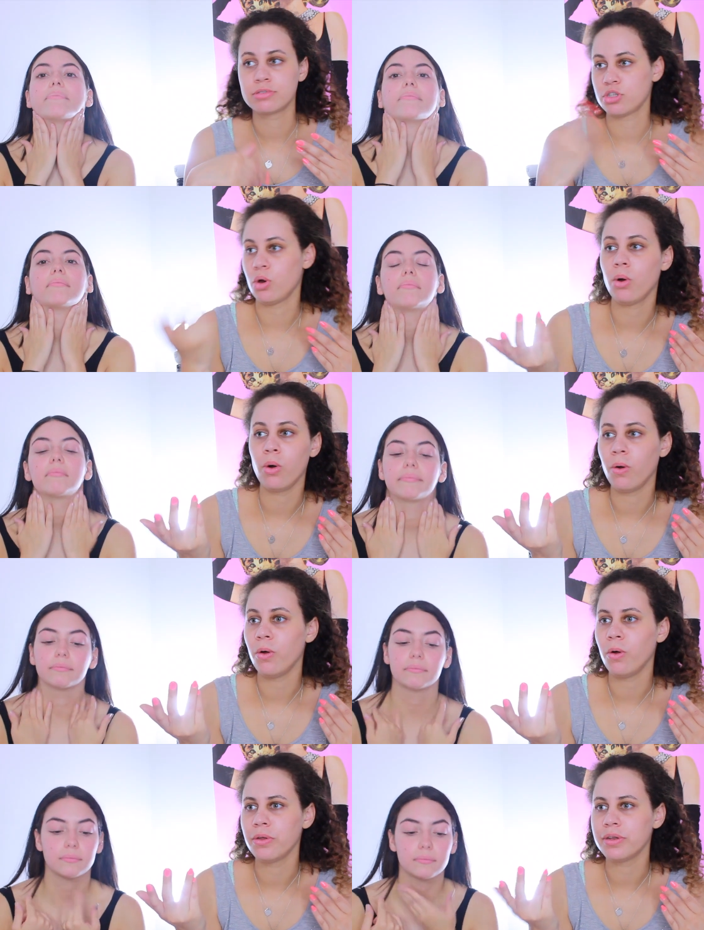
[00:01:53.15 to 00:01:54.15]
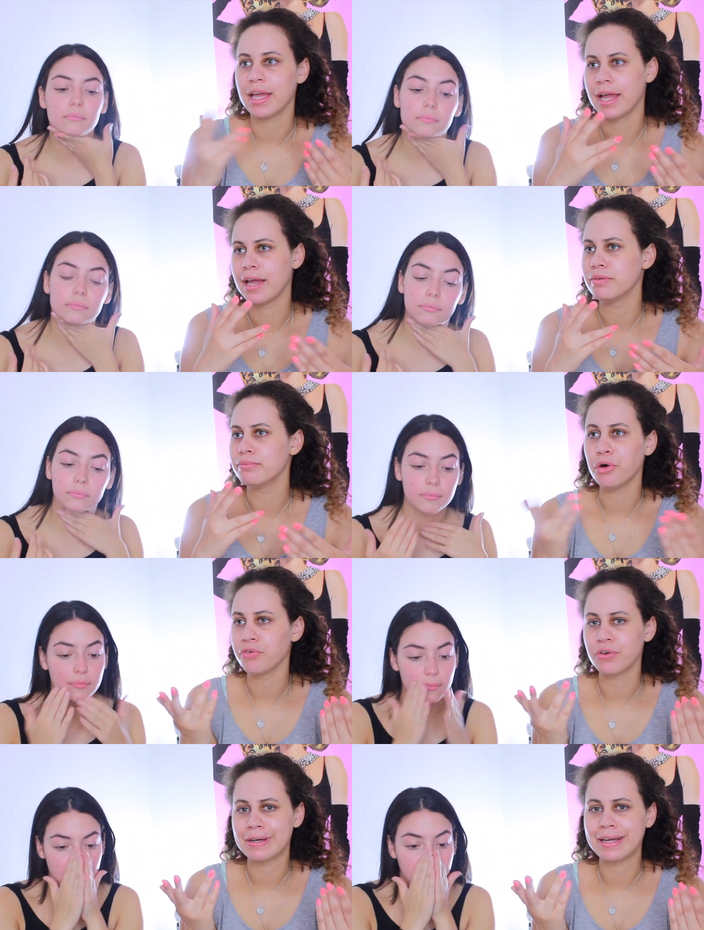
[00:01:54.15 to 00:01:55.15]
Speaker 1: so cold, and both
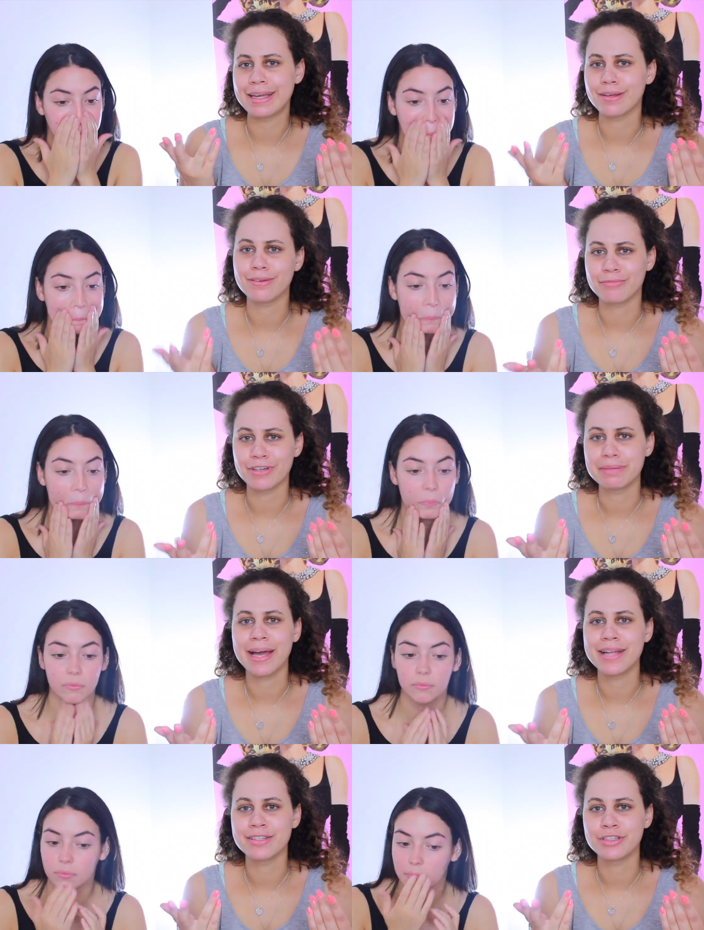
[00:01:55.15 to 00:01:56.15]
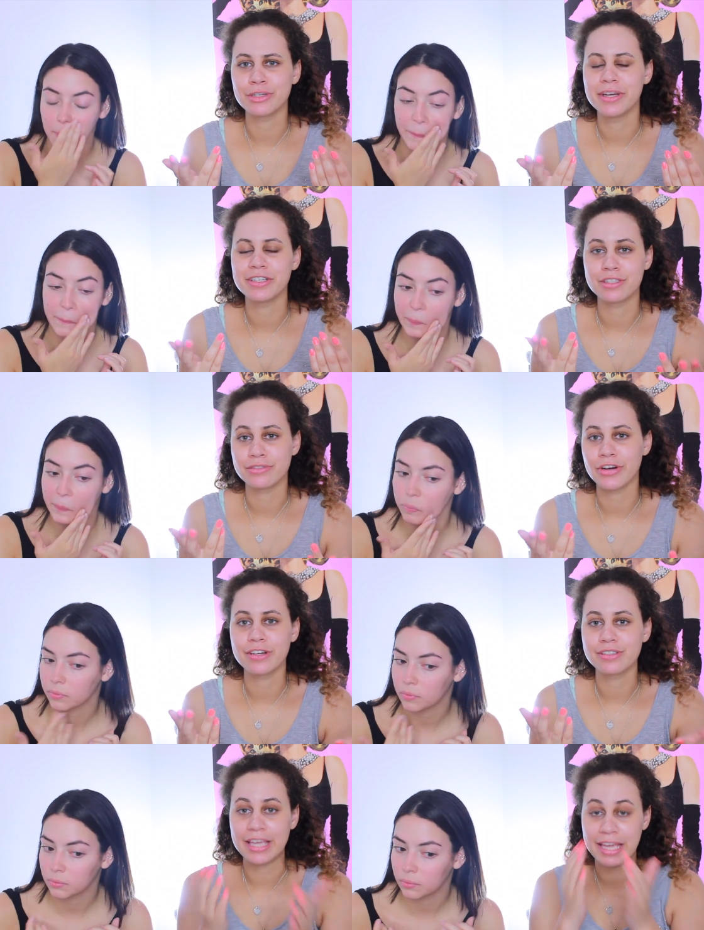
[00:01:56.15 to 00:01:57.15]
are like really bad situations for our
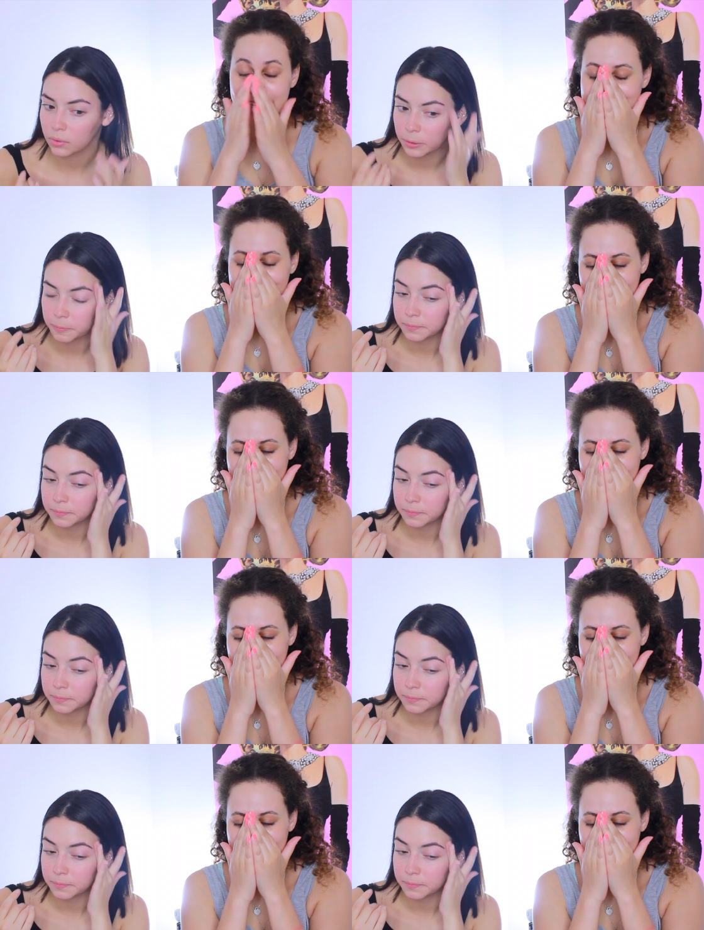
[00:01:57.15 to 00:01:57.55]
skin,